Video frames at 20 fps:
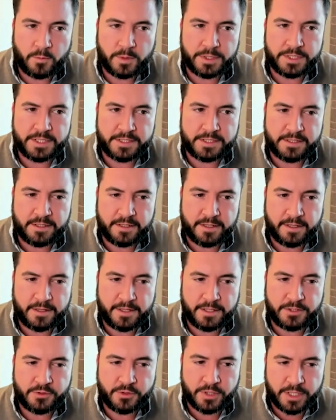which is
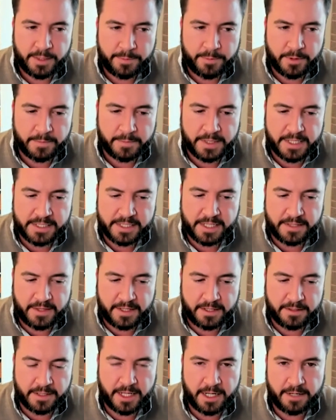the tricky part, because I
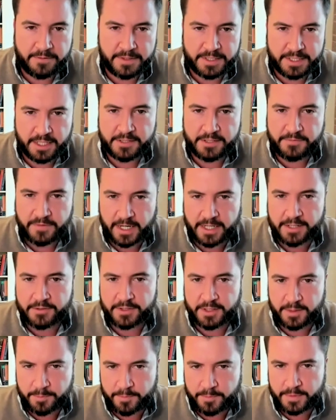think a lot of it does
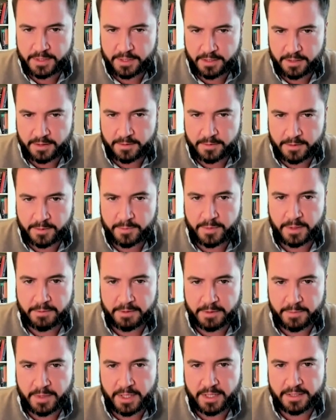factor into to, to
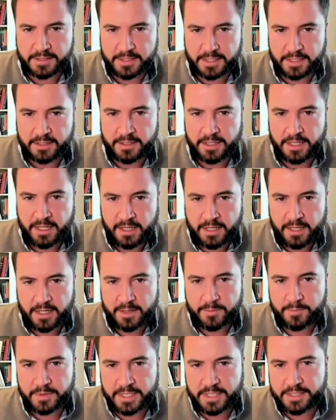public policy.
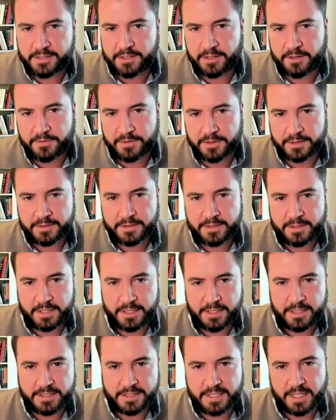It bleeds over
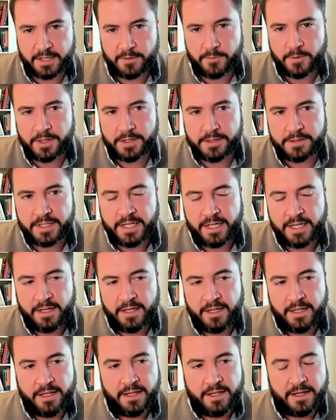to this, like, well,
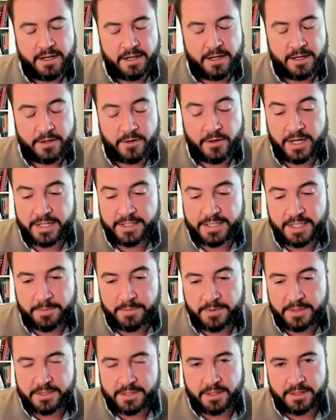a great
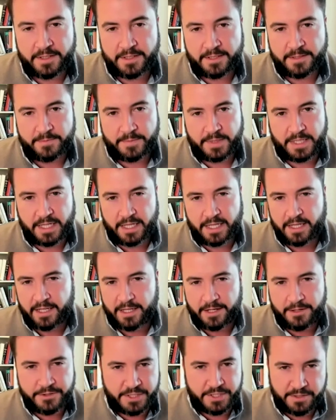example is all the
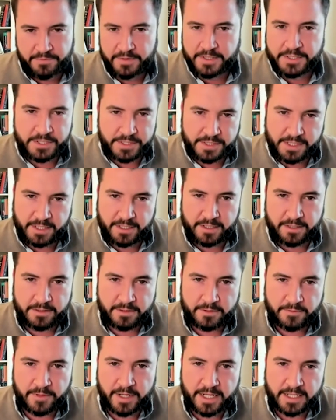energy
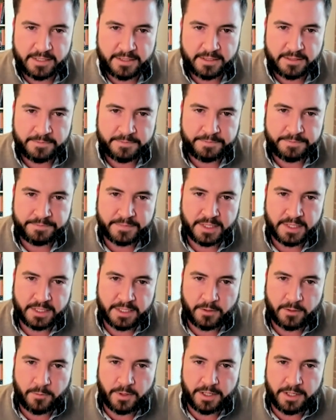efficiency regs.
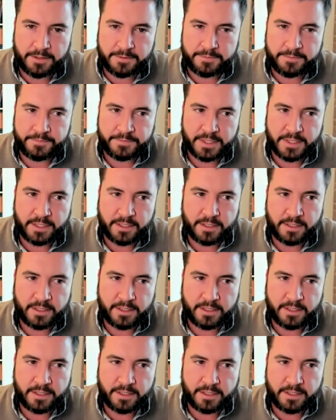Like, well,